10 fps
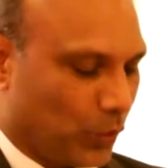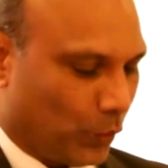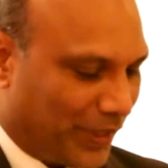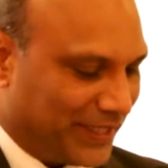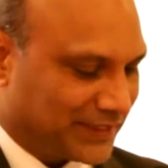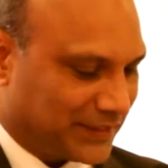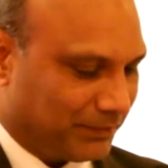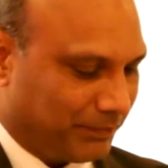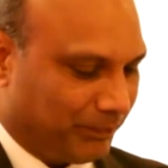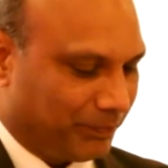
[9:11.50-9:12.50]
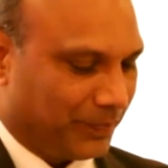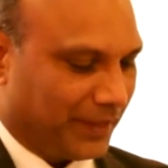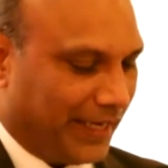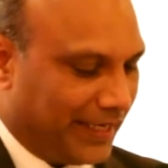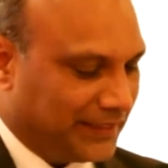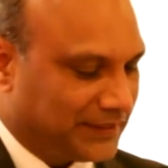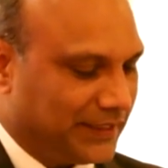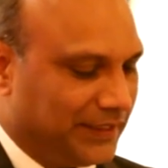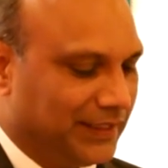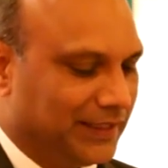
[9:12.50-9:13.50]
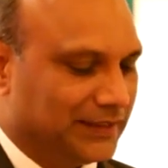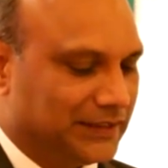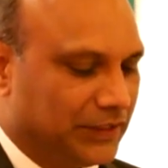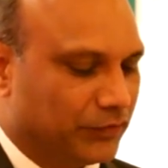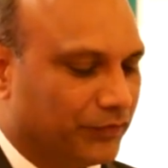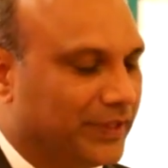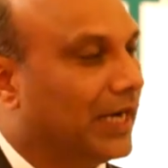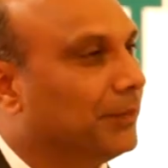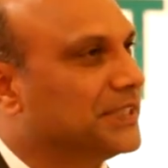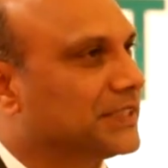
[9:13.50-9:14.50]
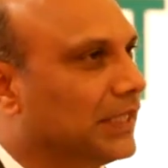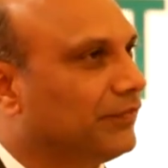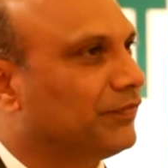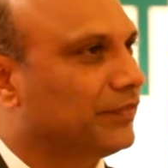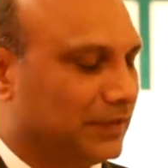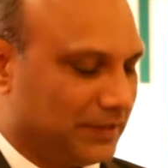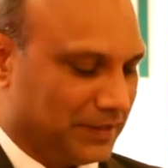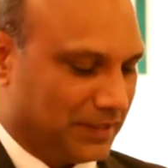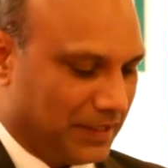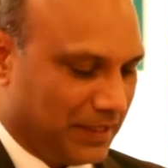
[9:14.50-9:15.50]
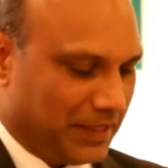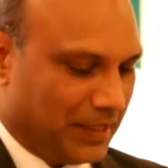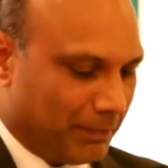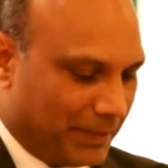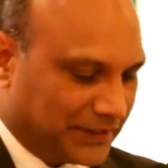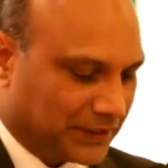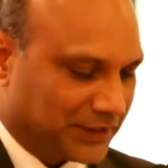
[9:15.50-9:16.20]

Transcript: YSM, ADC, Chief of the Army Staff, Major